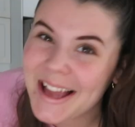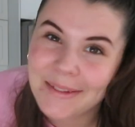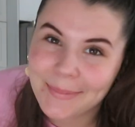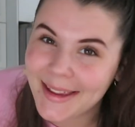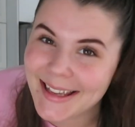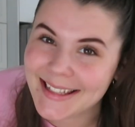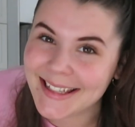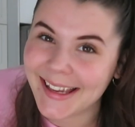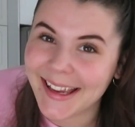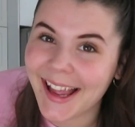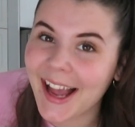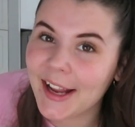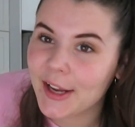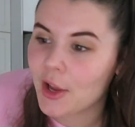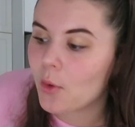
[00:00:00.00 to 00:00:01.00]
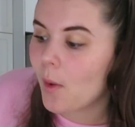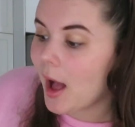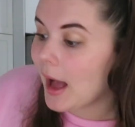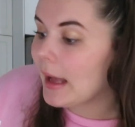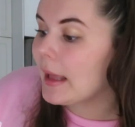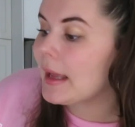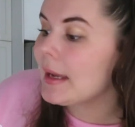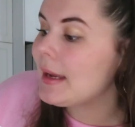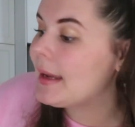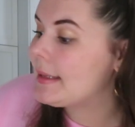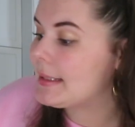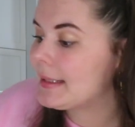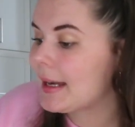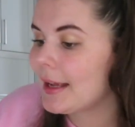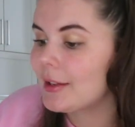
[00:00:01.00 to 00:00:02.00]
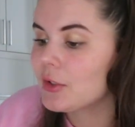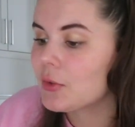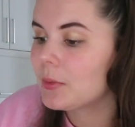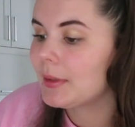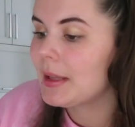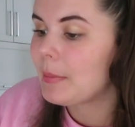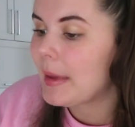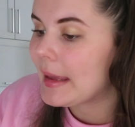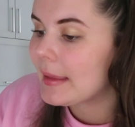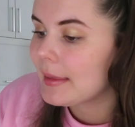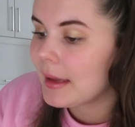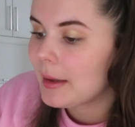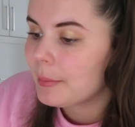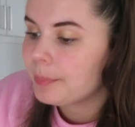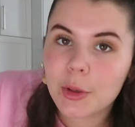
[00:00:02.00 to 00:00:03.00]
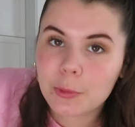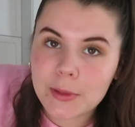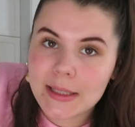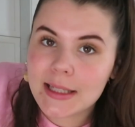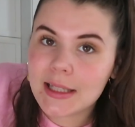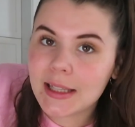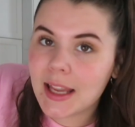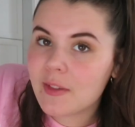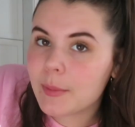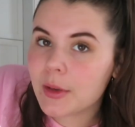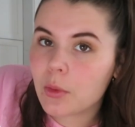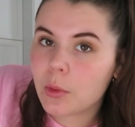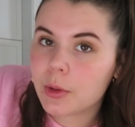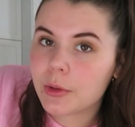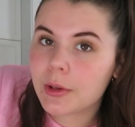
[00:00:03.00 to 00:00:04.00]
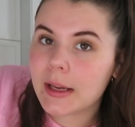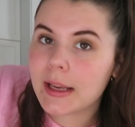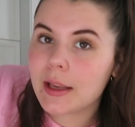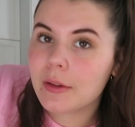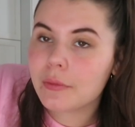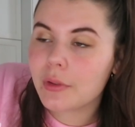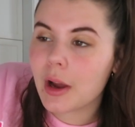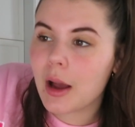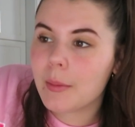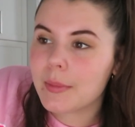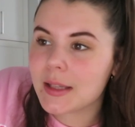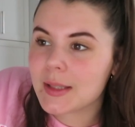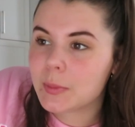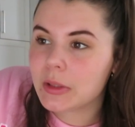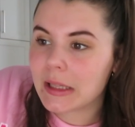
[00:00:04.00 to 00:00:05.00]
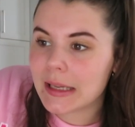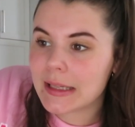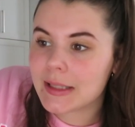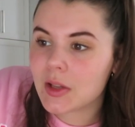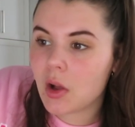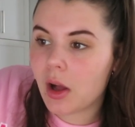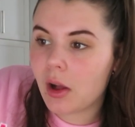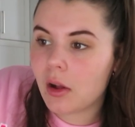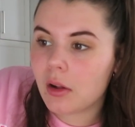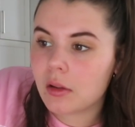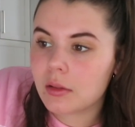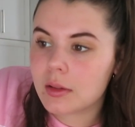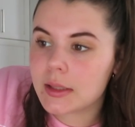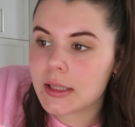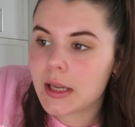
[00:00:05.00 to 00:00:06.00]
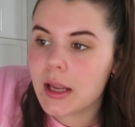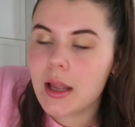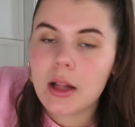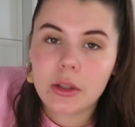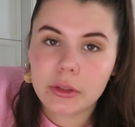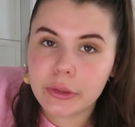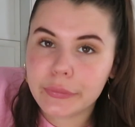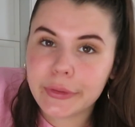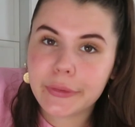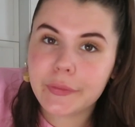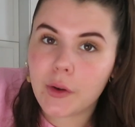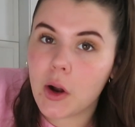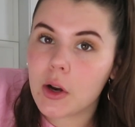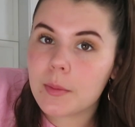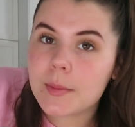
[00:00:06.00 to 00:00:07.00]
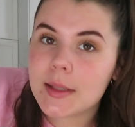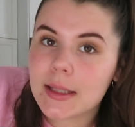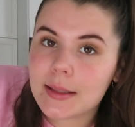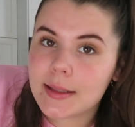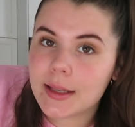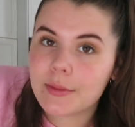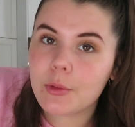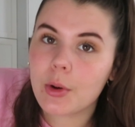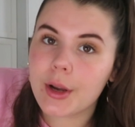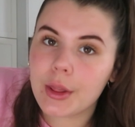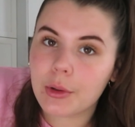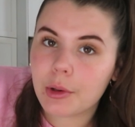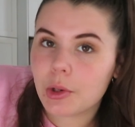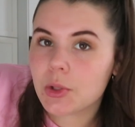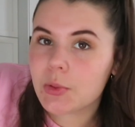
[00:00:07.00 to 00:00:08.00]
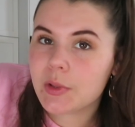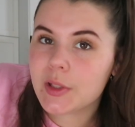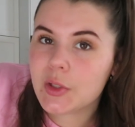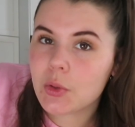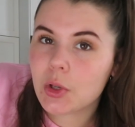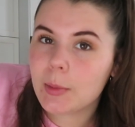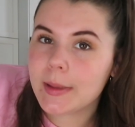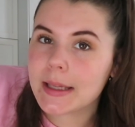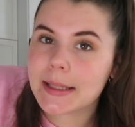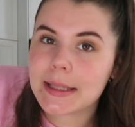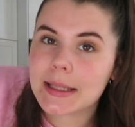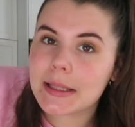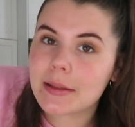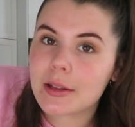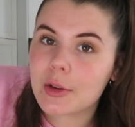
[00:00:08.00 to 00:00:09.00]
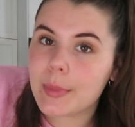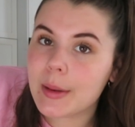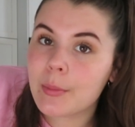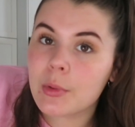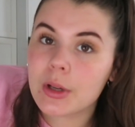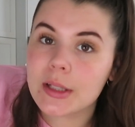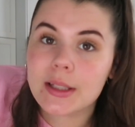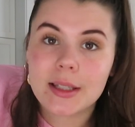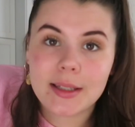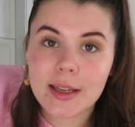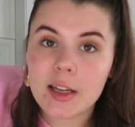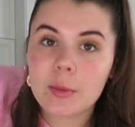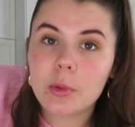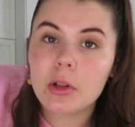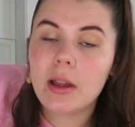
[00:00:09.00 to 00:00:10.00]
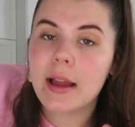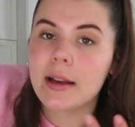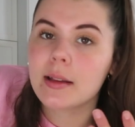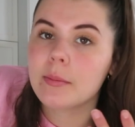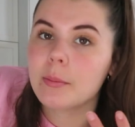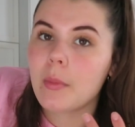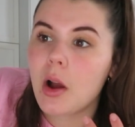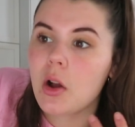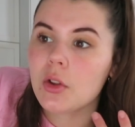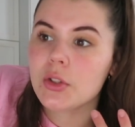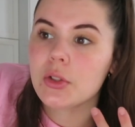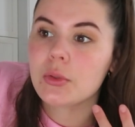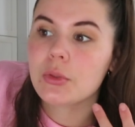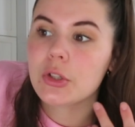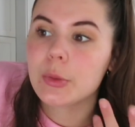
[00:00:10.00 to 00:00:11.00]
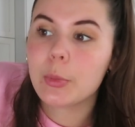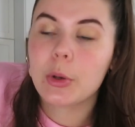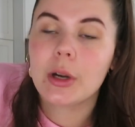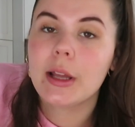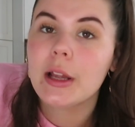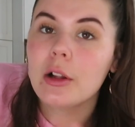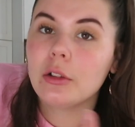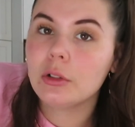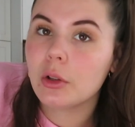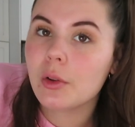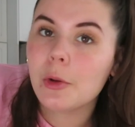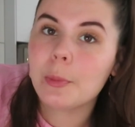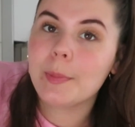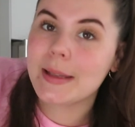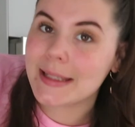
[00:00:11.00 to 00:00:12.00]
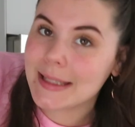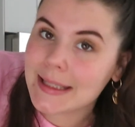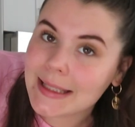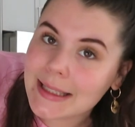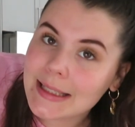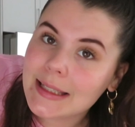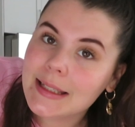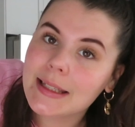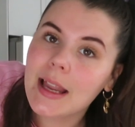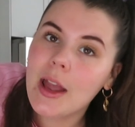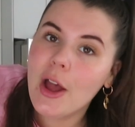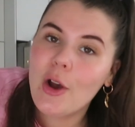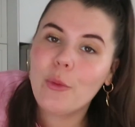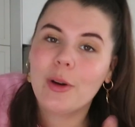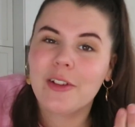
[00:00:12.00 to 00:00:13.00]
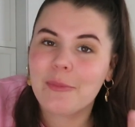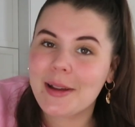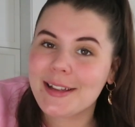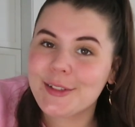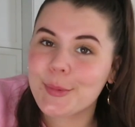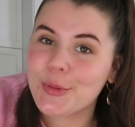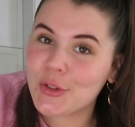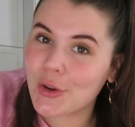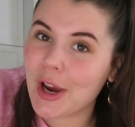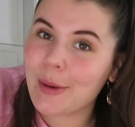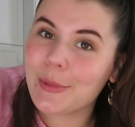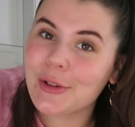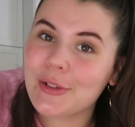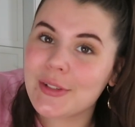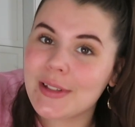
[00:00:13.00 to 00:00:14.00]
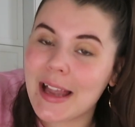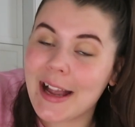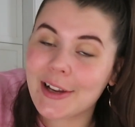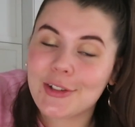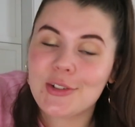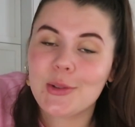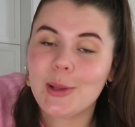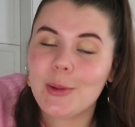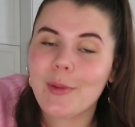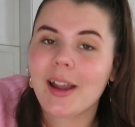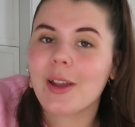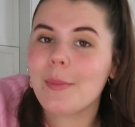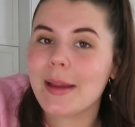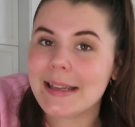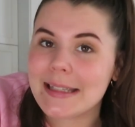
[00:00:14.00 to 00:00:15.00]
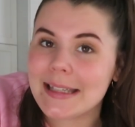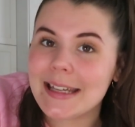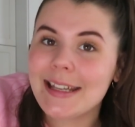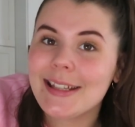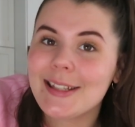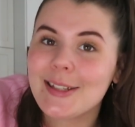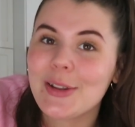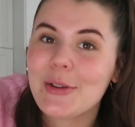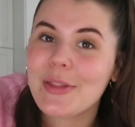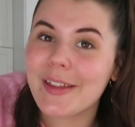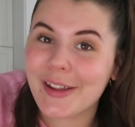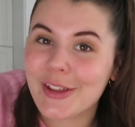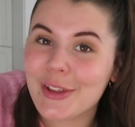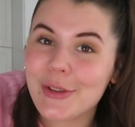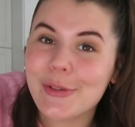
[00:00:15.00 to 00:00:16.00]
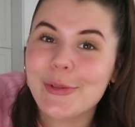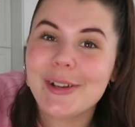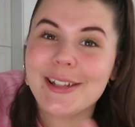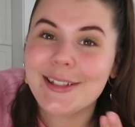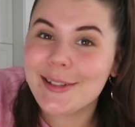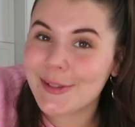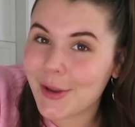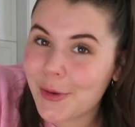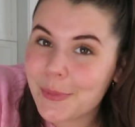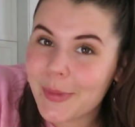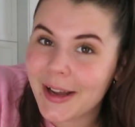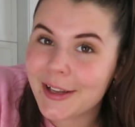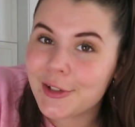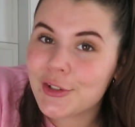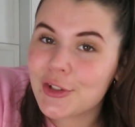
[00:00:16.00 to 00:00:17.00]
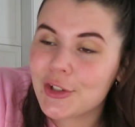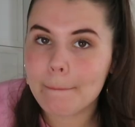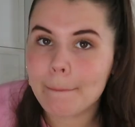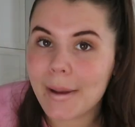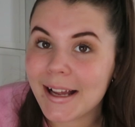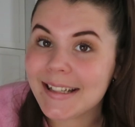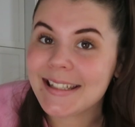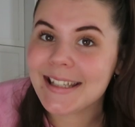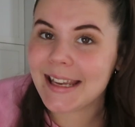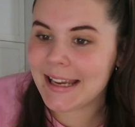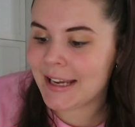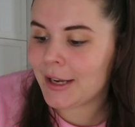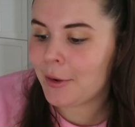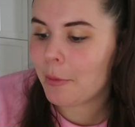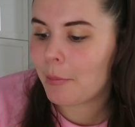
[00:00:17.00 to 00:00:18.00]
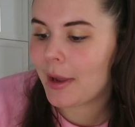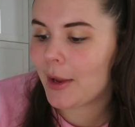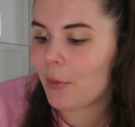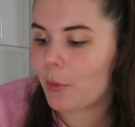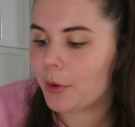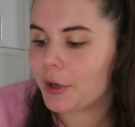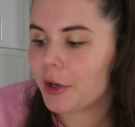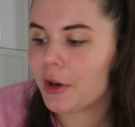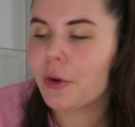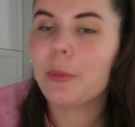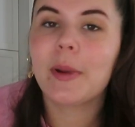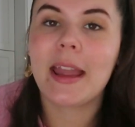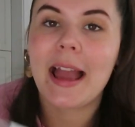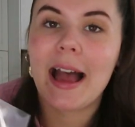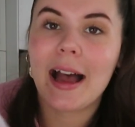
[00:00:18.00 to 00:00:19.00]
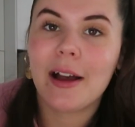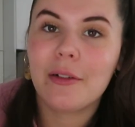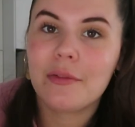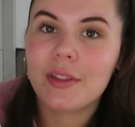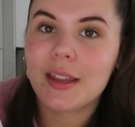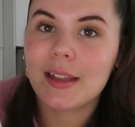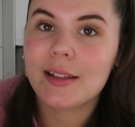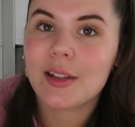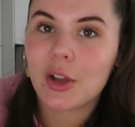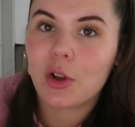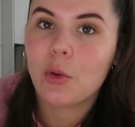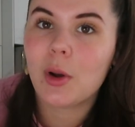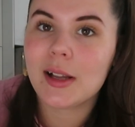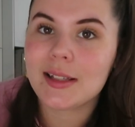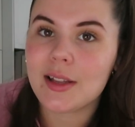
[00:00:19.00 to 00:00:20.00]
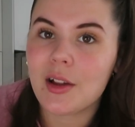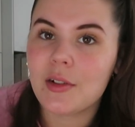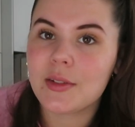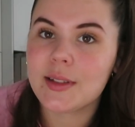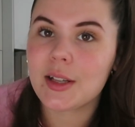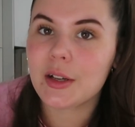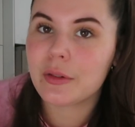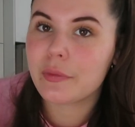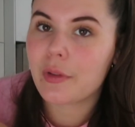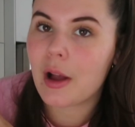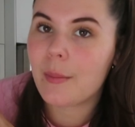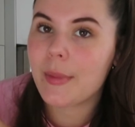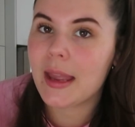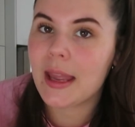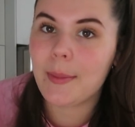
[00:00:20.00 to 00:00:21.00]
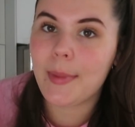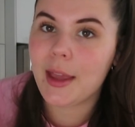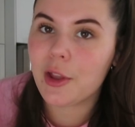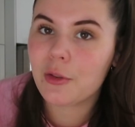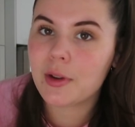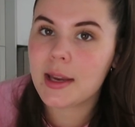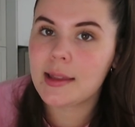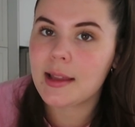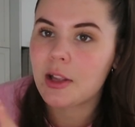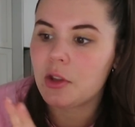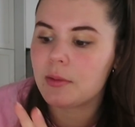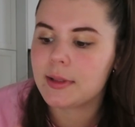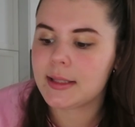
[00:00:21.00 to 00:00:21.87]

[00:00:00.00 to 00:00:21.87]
Amazing. I know I didn't actually make them, but recently I've been ordering from this place called Lufa Farms instead of going to the grocery store because it's a little bit more sustainable, and I'm also supporting local businesses. One of my subscribers actually recommended it, so thank you so much. But in my order, we have these croissants that are from a bakery that you